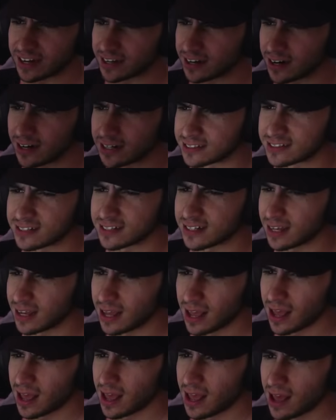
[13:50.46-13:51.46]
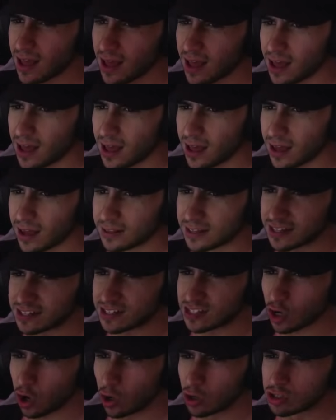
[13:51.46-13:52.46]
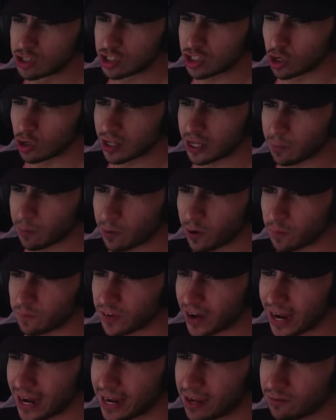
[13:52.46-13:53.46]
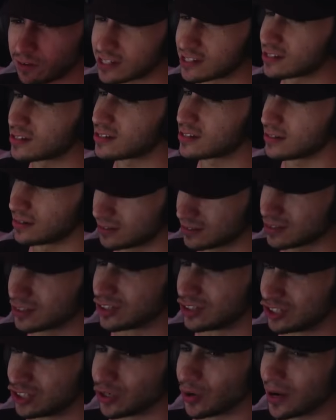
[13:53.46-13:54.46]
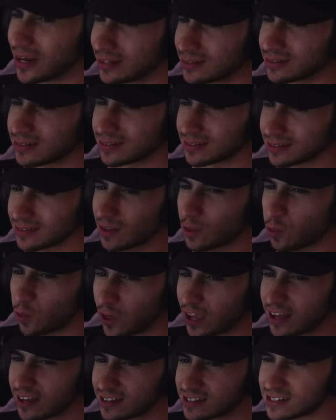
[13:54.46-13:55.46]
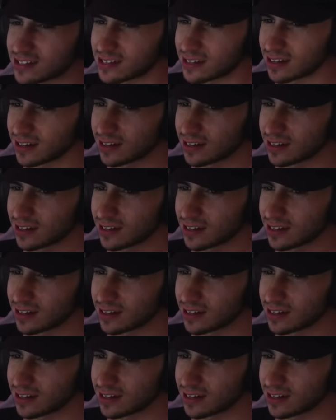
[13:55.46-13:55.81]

hard. This old school hip hop vibe is doing things.